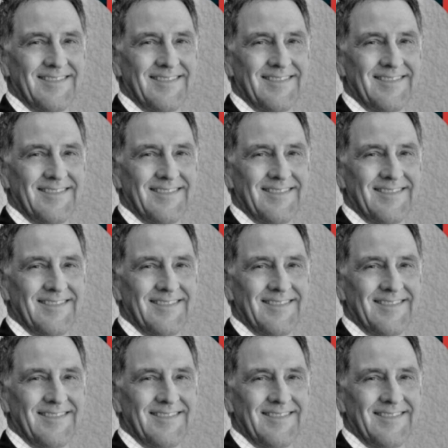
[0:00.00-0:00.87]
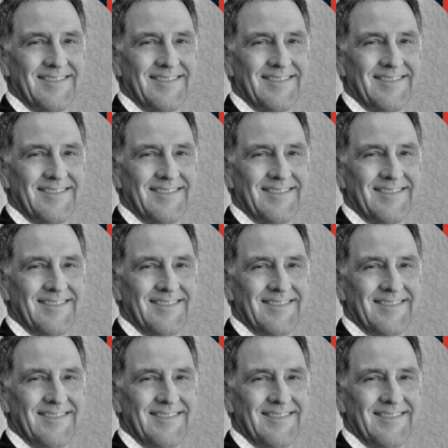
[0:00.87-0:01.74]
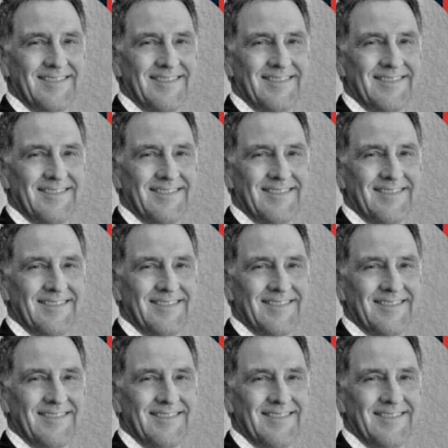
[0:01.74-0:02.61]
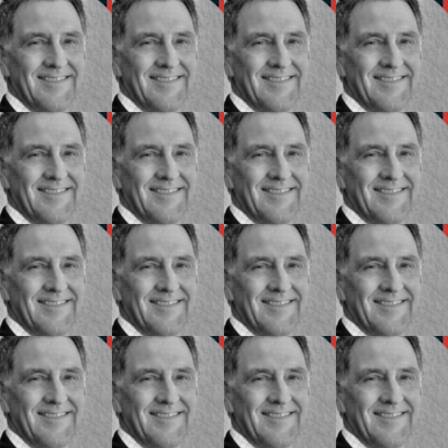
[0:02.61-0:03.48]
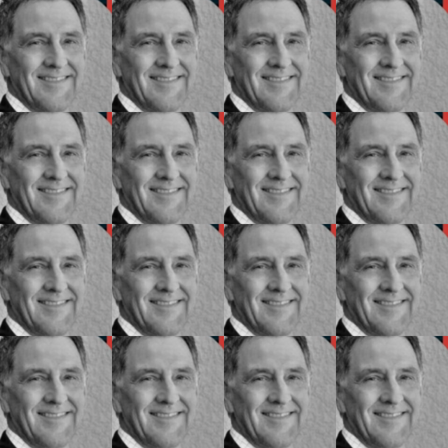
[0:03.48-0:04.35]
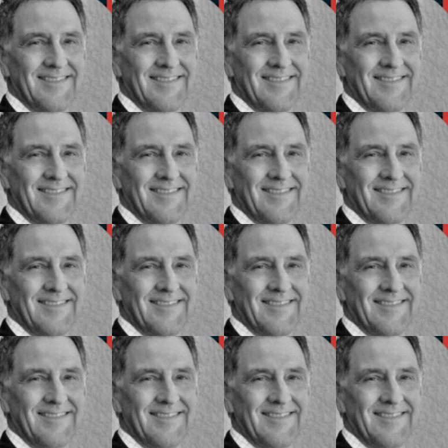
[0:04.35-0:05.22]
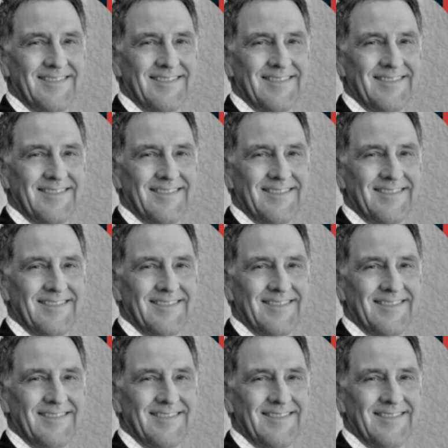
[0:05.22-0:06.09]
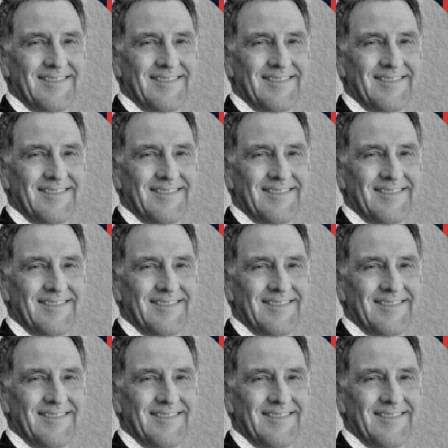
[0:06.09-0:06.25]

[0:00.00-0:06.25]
[no speech]